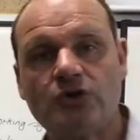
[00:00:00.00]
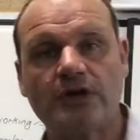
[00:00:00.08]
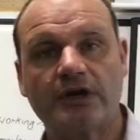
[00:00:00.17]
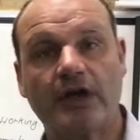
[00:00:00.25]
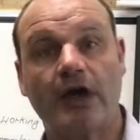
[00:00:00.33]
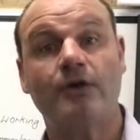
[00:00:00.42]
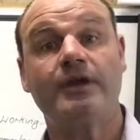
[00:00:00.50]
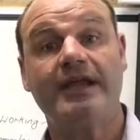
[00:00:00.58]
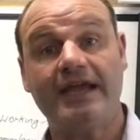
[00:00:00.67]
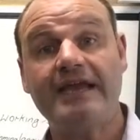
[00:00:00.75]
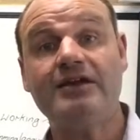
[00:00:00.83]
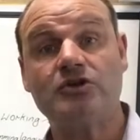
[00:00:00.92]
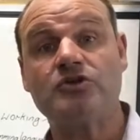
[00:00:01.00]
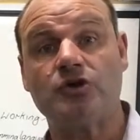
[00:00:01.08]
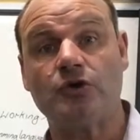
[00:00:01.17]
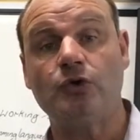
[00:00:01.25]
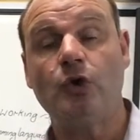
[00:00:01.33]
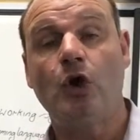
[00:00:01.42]
pseudocode
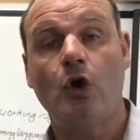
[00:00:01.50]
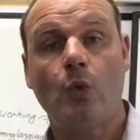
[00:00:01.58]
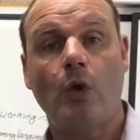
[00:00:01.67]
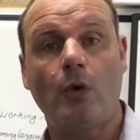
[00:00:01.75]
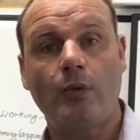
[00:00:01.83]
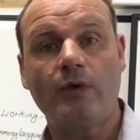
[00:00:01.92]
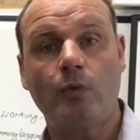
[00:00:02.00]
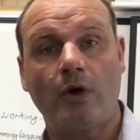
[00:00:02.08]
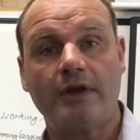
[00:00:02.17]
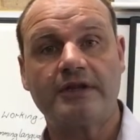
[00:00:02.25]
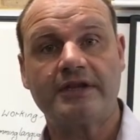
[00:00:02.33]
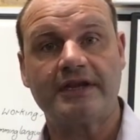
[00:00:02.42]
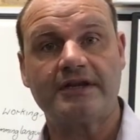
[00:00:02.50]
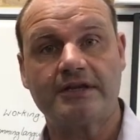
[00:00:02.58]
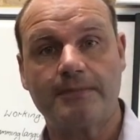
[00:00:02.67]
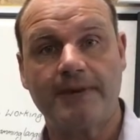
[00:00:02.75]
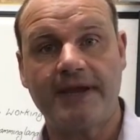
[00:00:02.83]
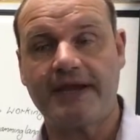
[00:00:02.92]
into what we want it
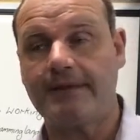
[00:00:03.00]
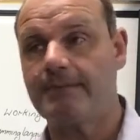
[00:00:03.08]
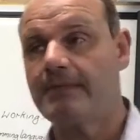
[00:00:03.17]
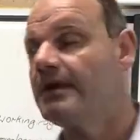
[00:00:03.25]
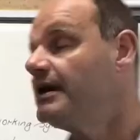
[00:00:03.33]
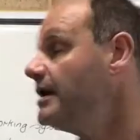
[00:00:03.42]
to be.